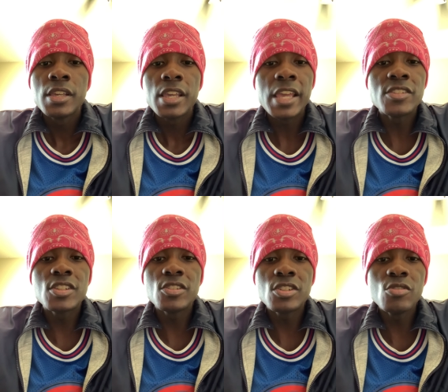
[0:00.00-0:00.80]
and
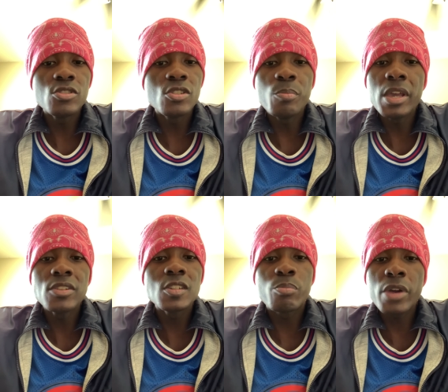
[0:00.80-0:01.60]
to, to, to be able
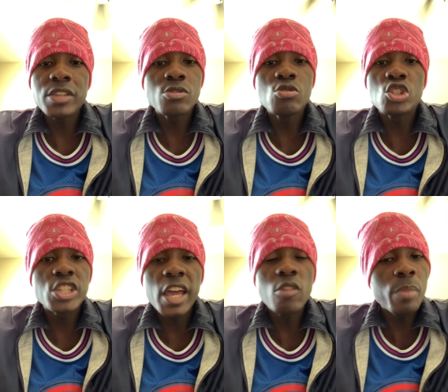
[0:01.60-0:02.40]
to break through the
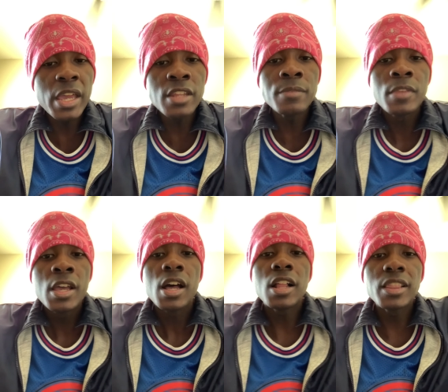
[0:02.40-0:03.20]
shadow banning.
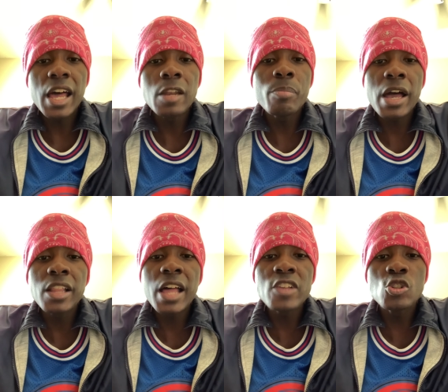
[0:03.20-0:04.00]
A lot of
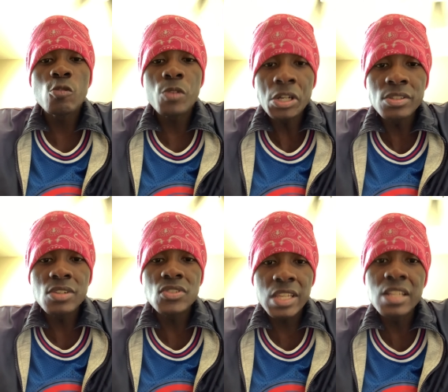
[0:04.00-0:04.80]
biological
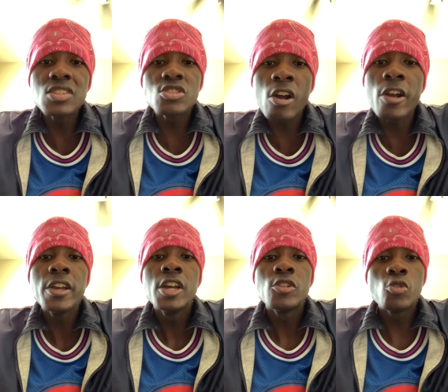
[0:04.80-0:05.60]
relatives need to start
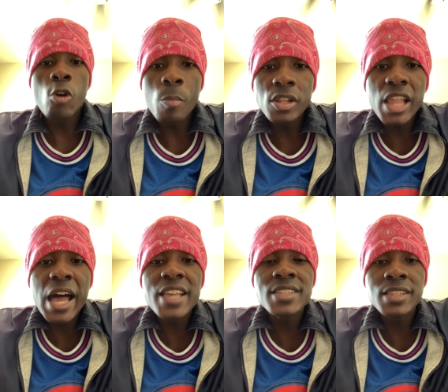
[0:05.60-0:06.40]

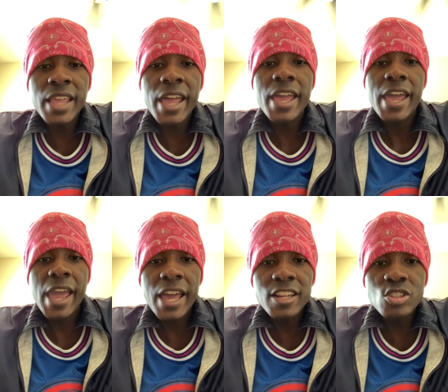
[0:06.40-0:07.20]
normalizing that
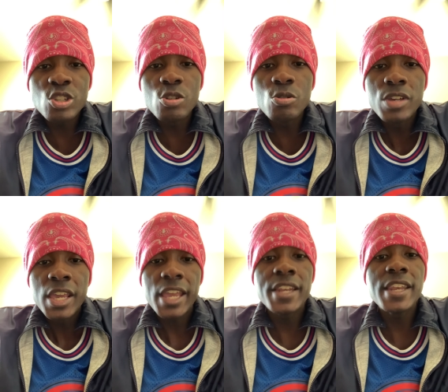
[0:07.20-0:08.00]
attitude
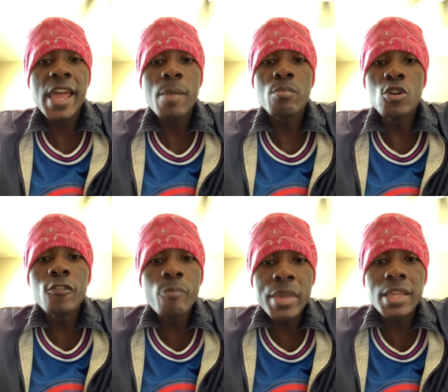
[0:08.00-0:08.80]
and that
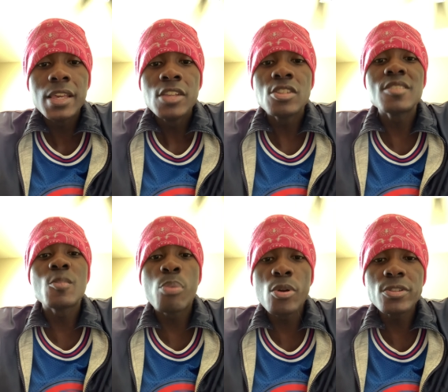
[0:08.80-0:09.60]
movement to
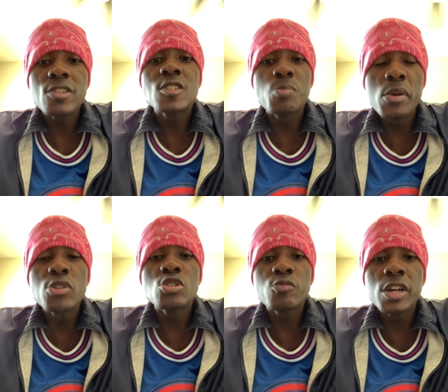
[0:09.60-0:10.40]
support their
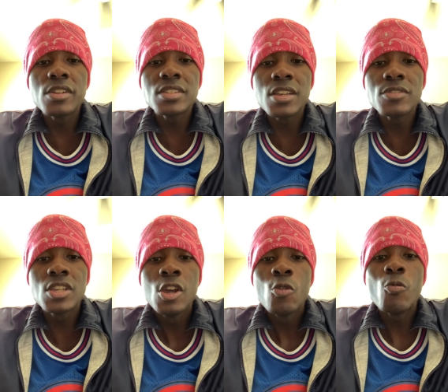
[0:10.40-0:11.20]
spiritual relatives
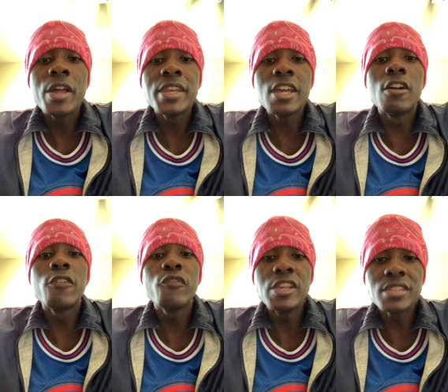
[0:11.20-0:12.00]
when they
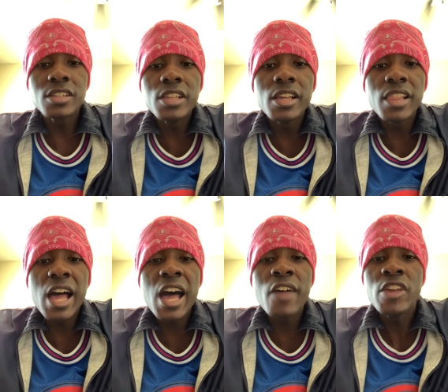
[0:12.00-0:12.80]
are physically
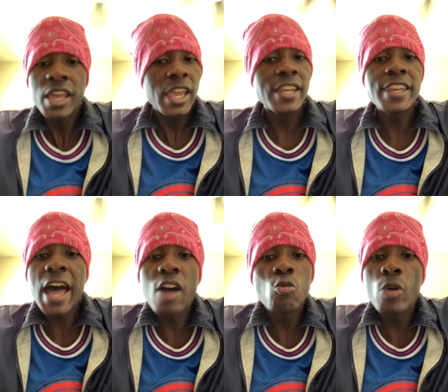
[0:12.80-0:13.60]
alive and
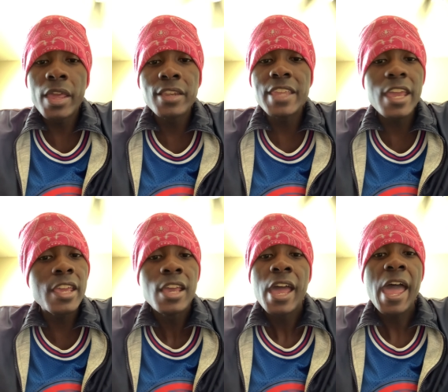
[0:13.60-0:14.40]
not when
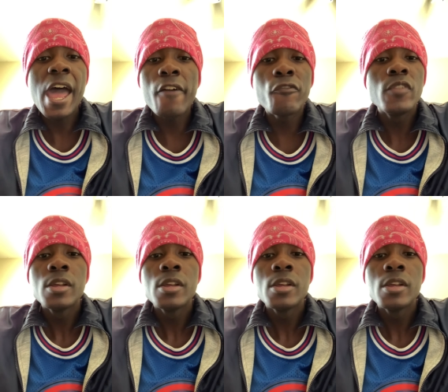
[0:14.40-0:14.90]
they have